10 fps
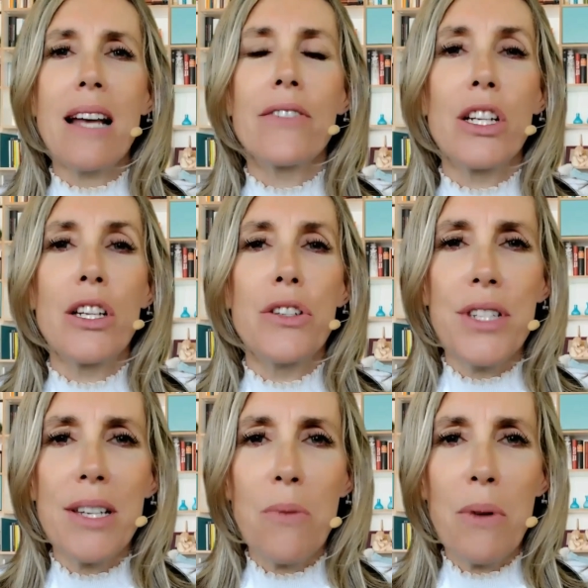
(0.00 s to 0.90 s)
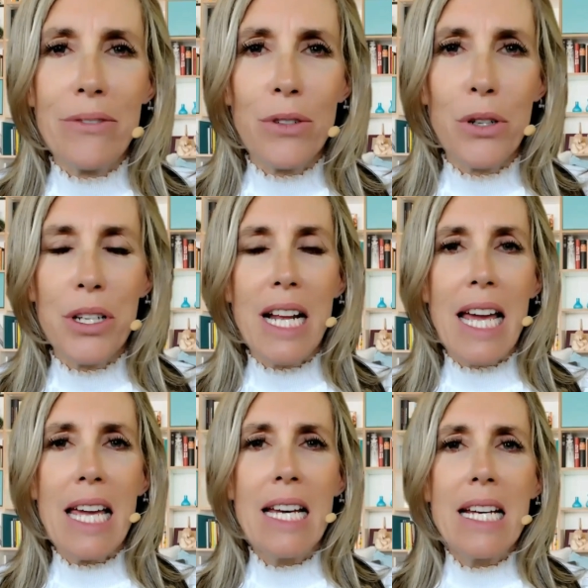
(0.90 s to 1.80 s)
I've got a juicy one for you
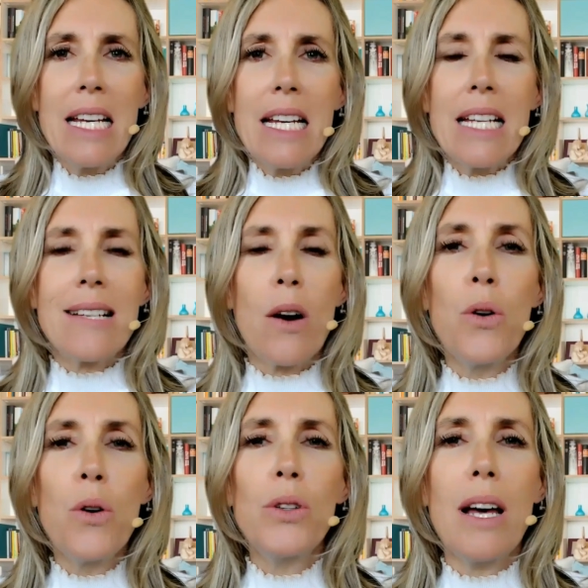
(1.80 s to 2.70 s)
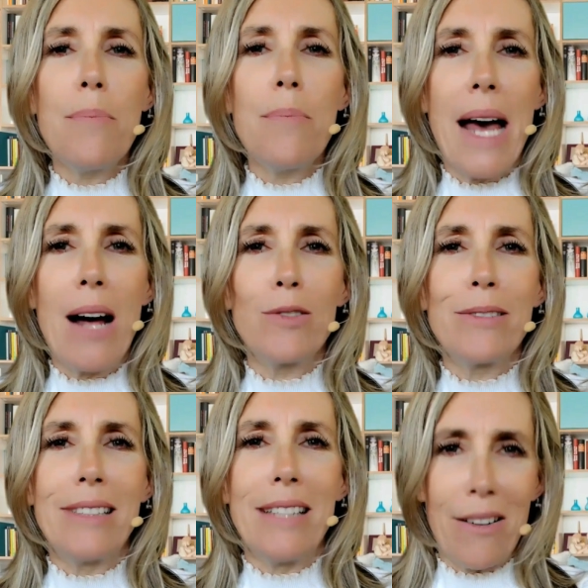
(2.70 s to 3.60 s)
today. It's all about
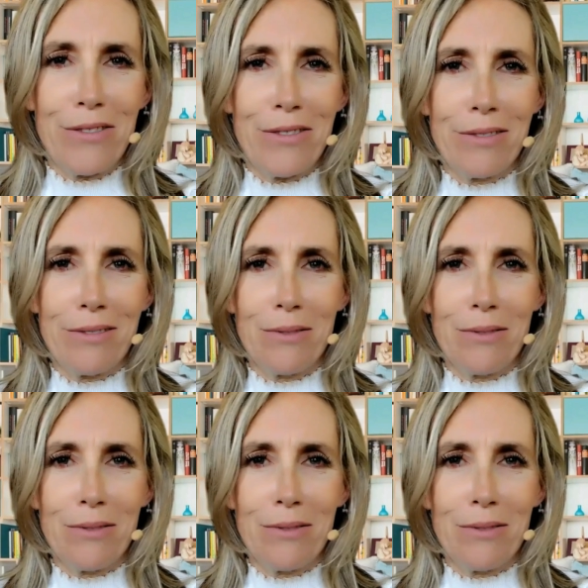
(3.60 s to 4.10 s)
love.